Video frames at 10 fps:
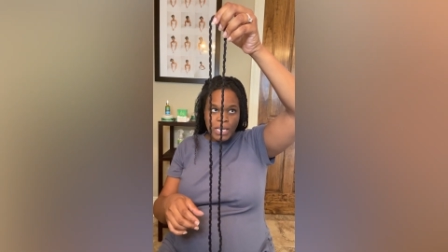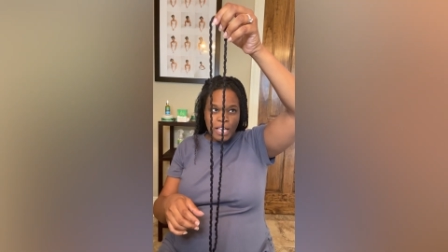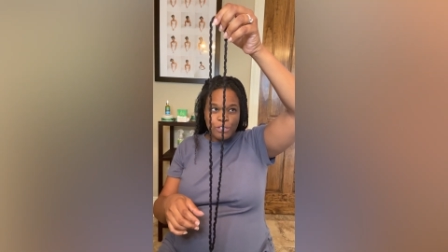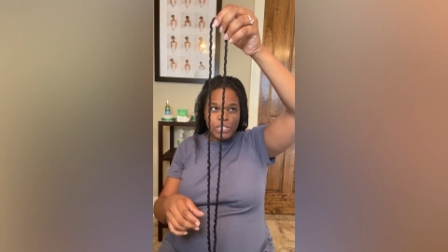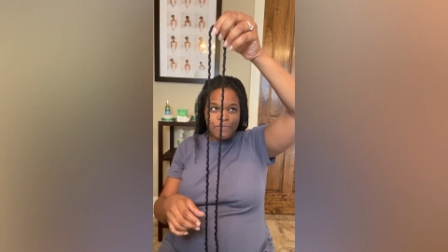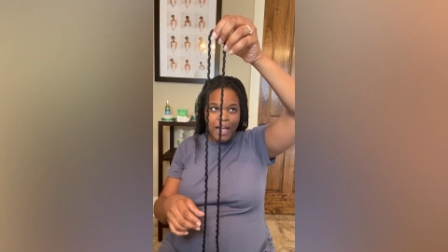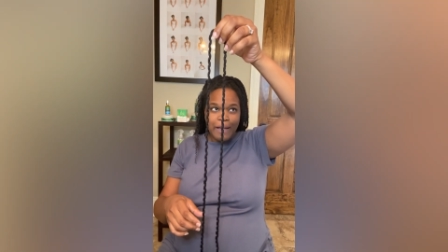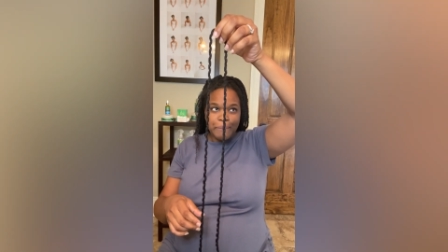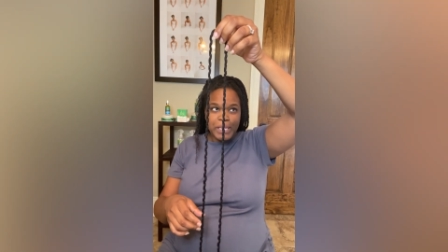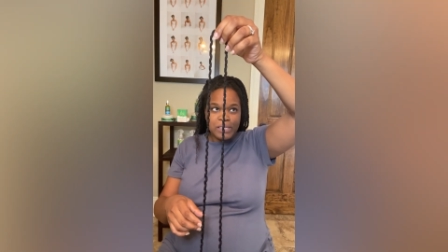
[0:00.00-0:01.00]
used
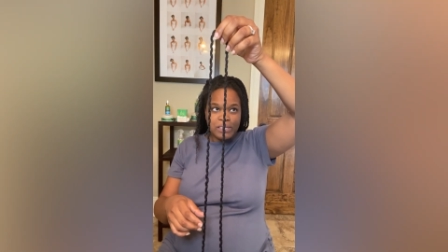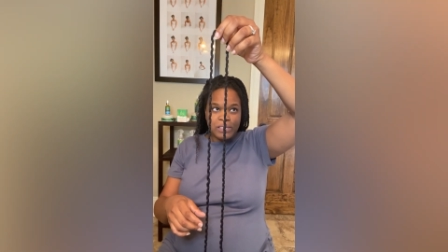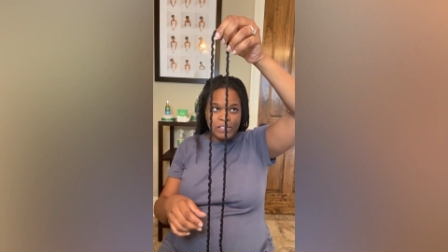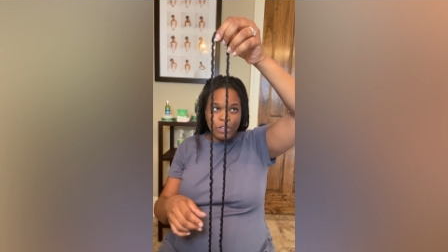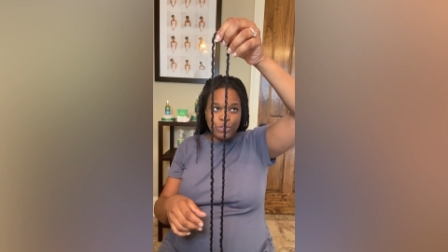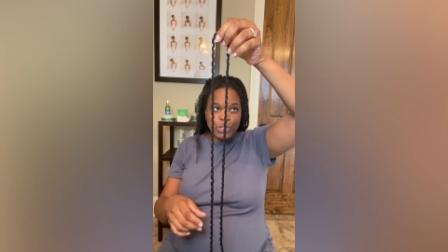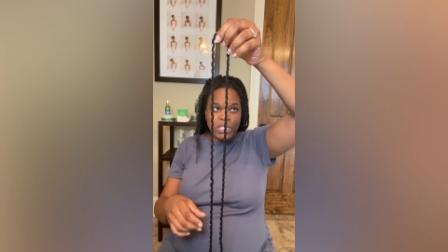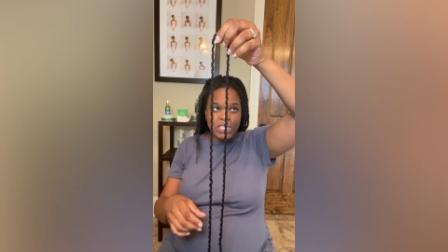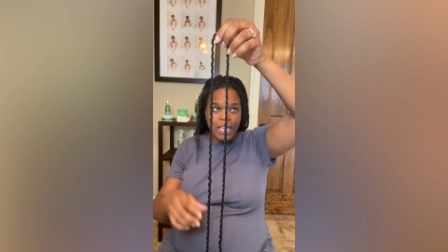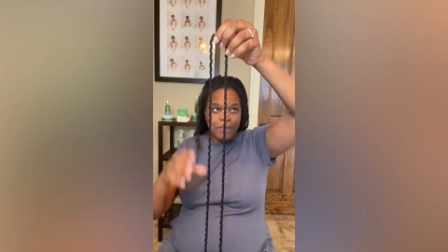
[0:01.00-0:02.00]
5 pieces. So you
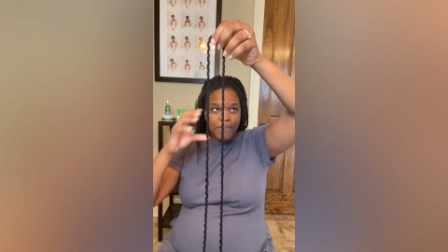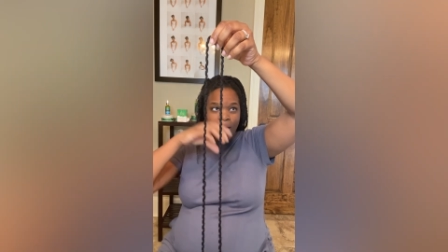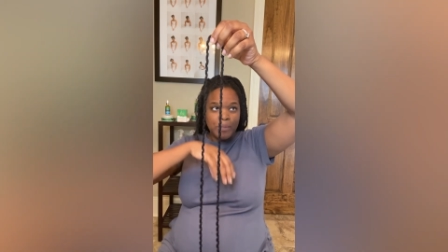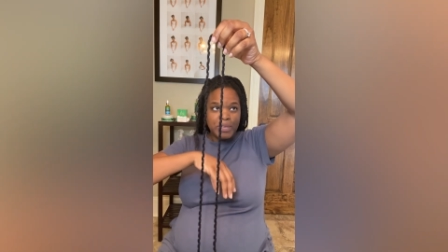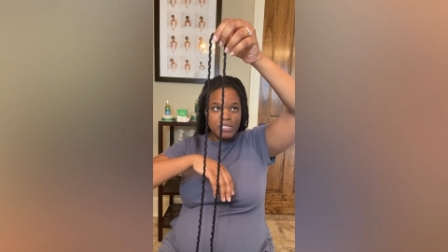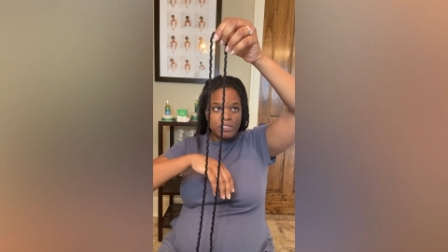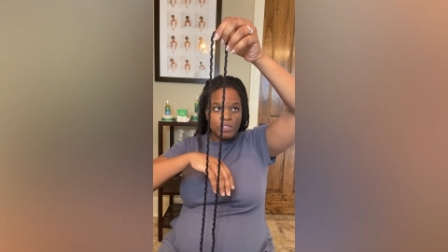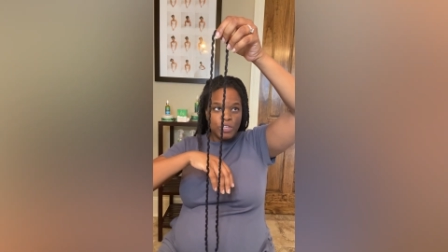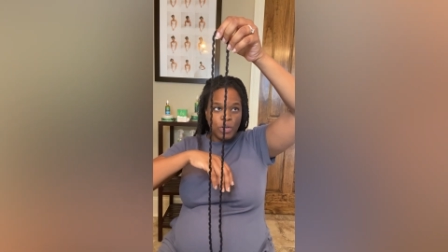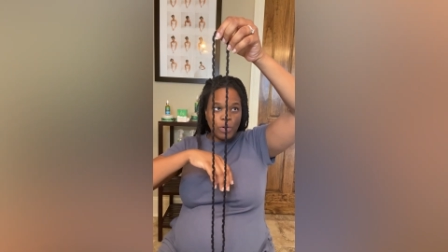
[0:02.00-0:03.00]
just take 5 pieces
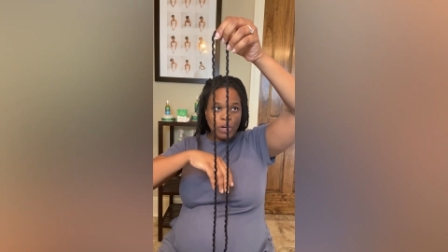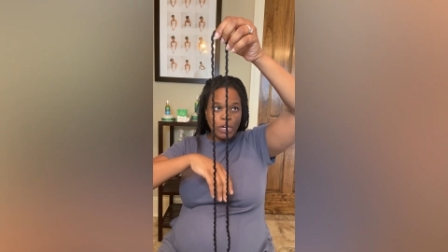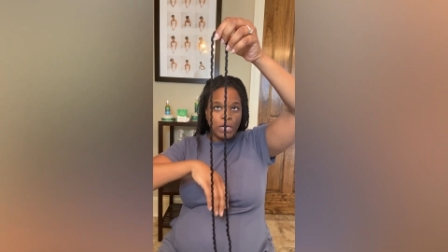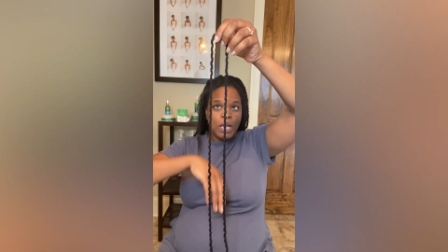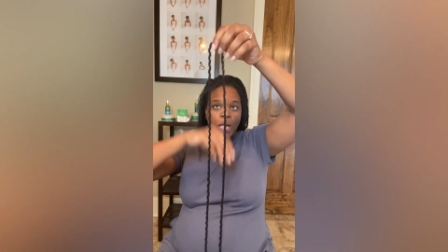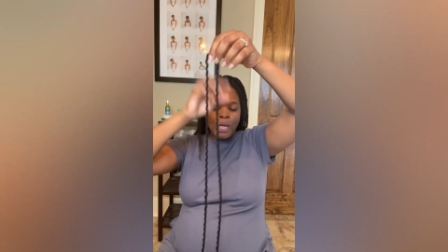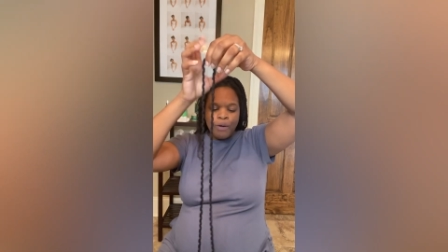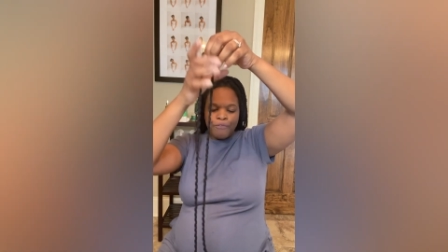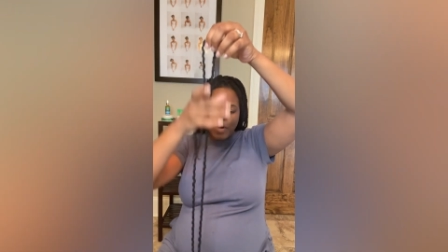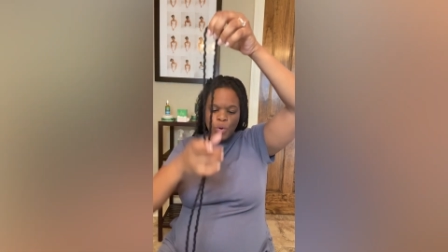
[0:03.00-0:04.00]
of yarn,
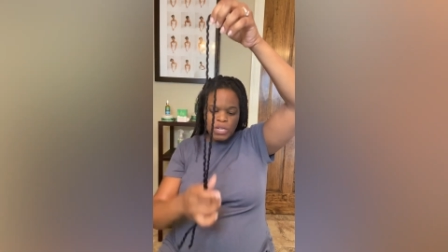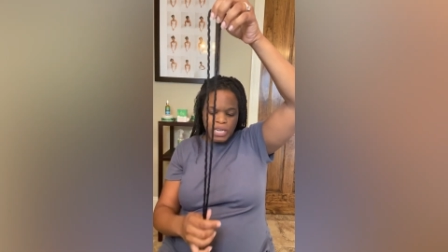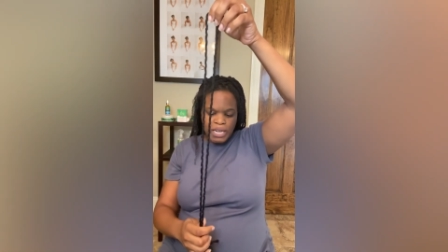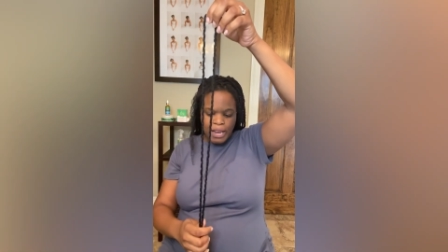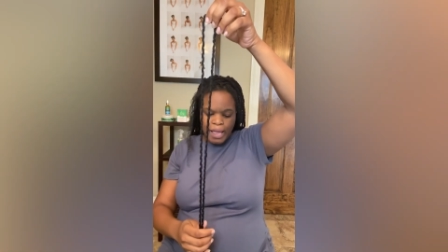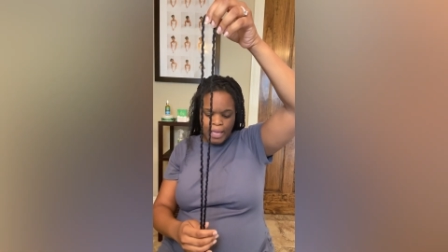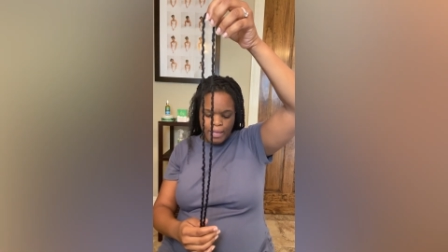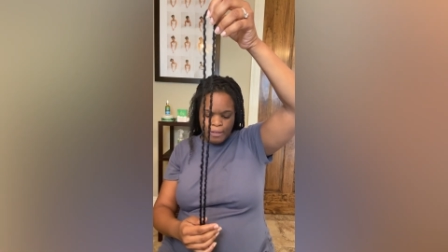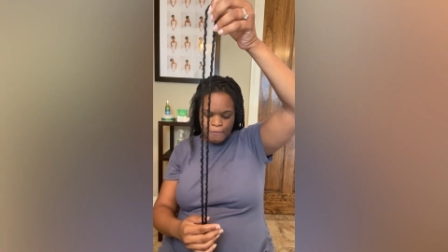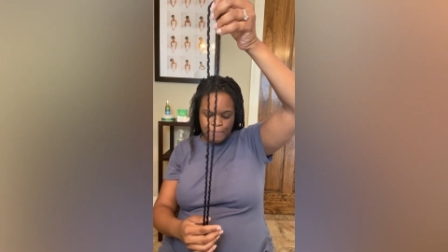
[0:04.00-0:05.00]
fold it in
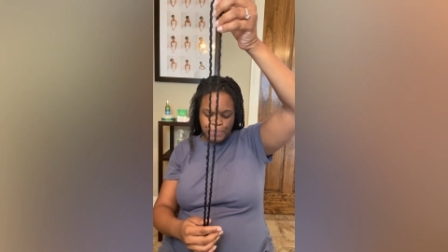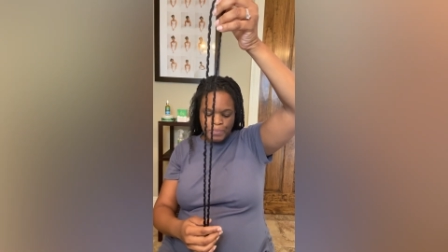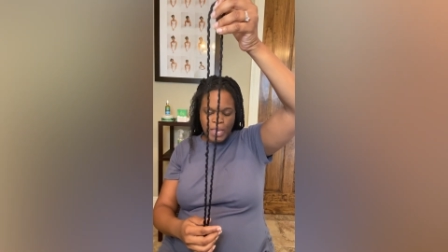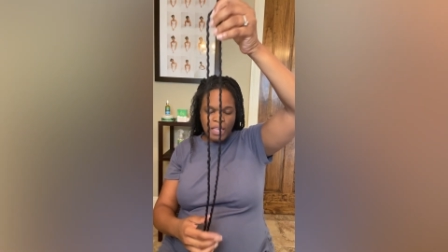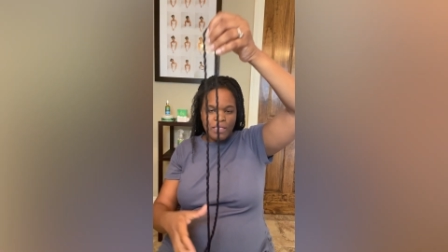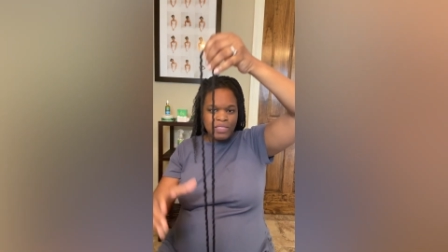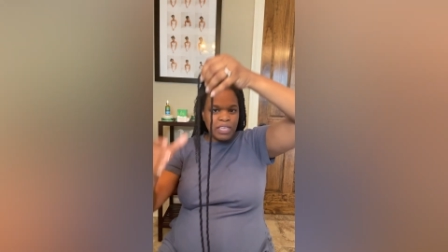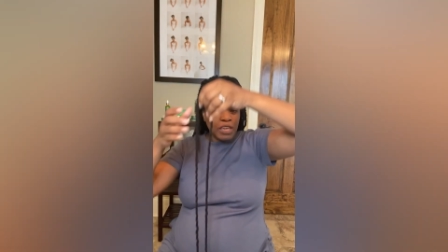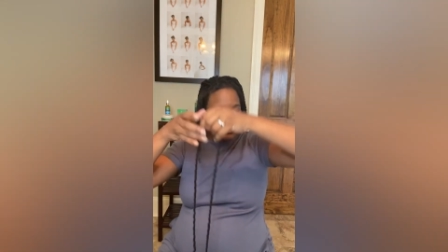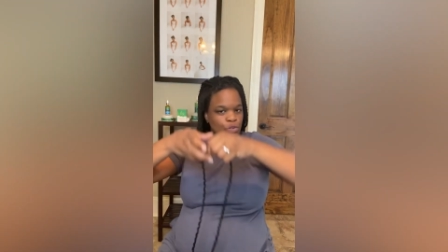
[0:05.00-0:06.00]
half, and
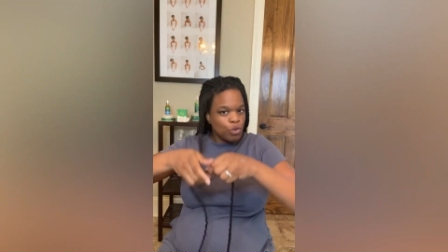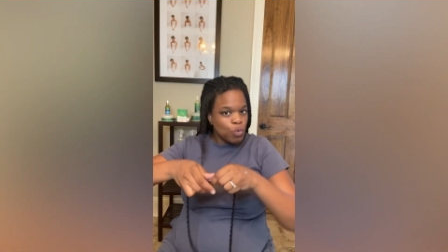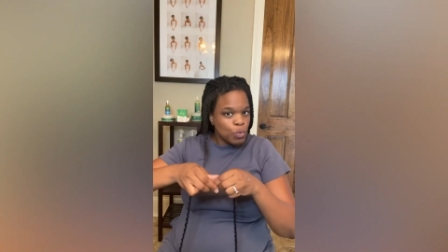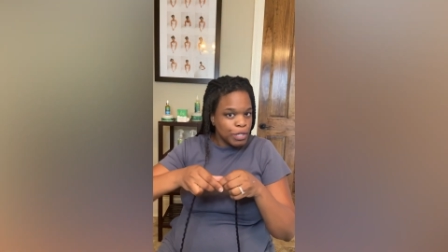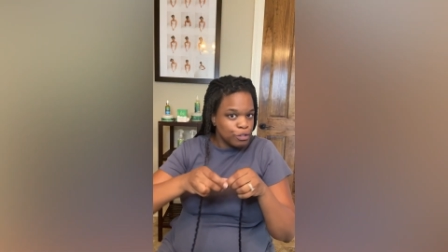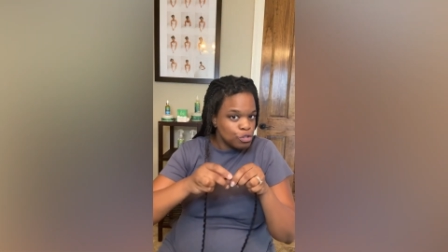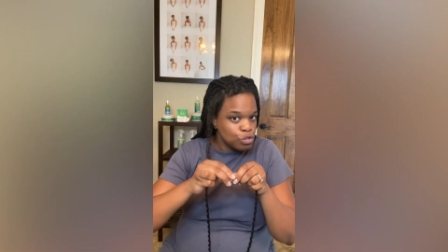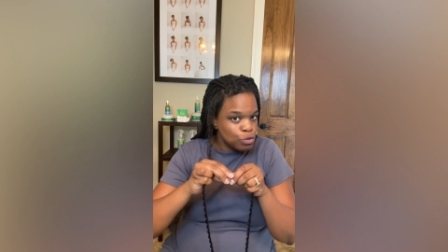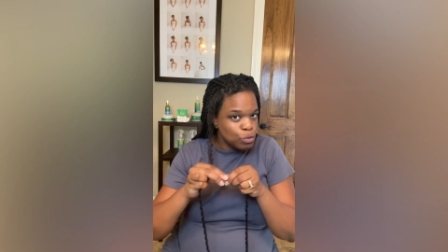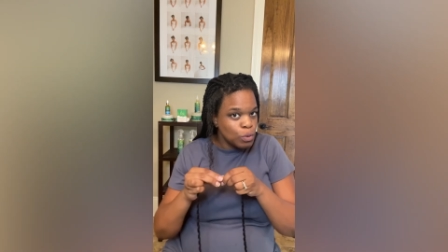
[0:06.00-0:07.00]
then you're going
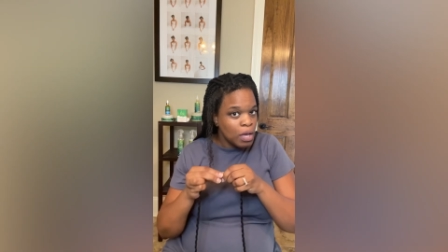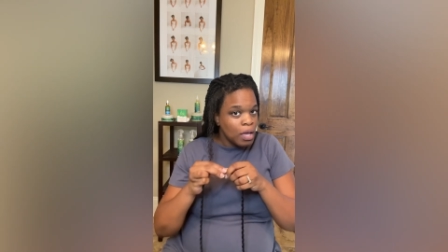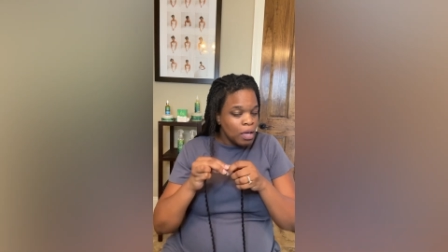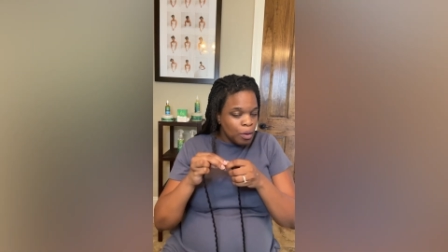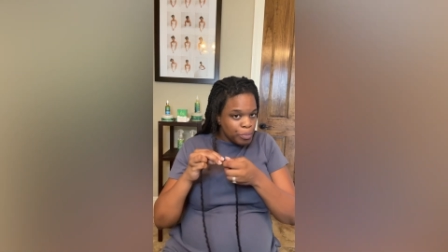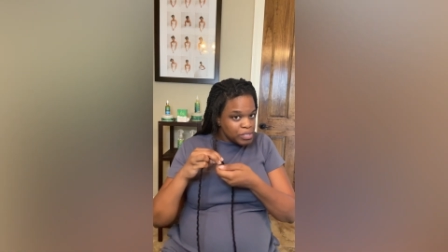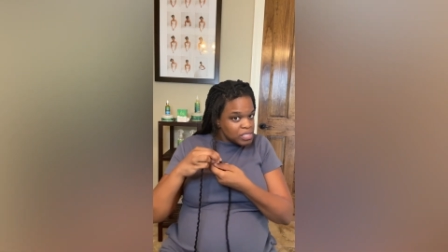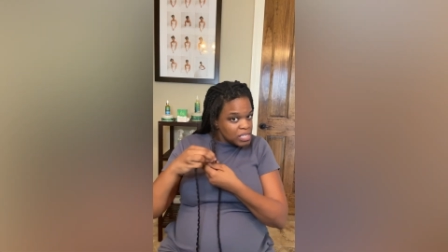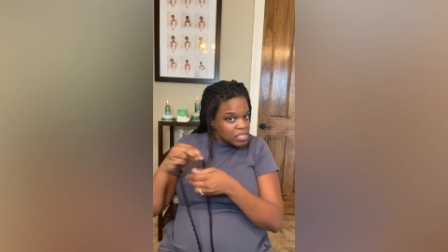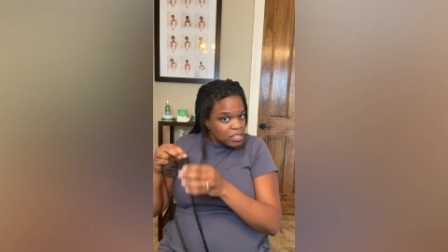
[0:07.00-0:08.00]
to
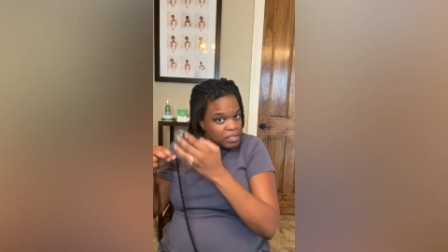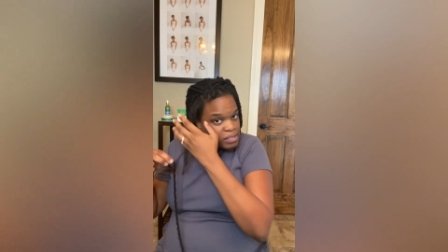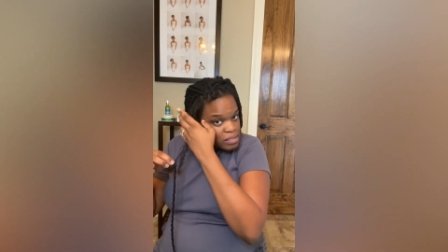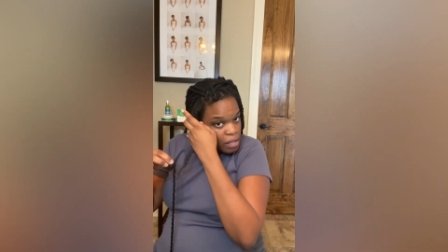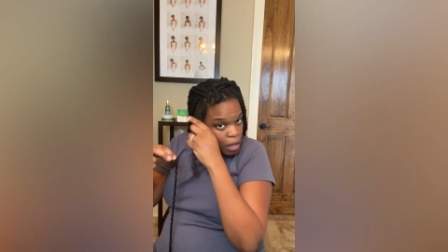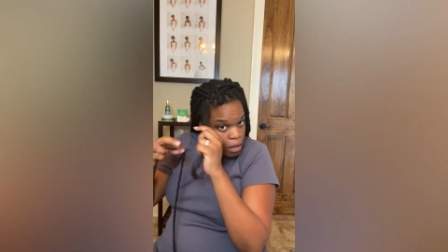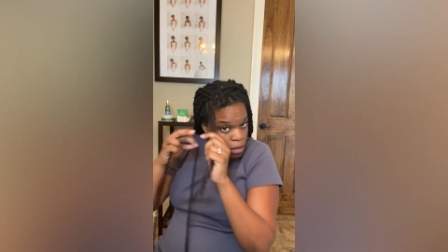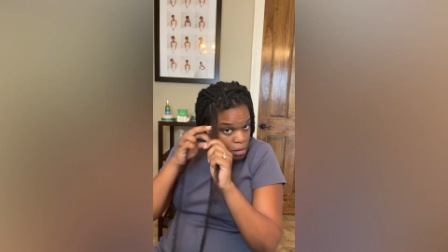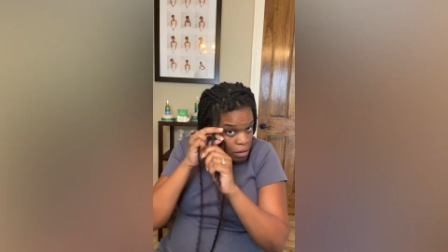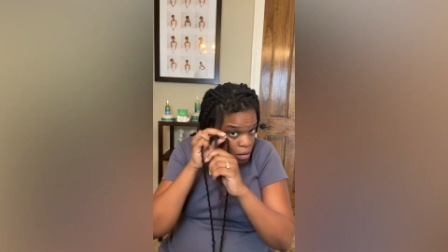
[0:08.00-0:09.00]
proceed to
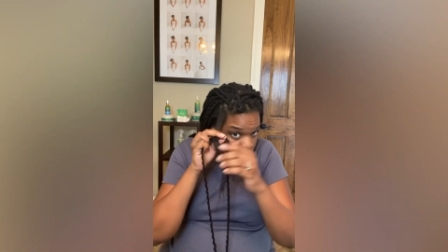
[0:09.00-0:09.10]
install.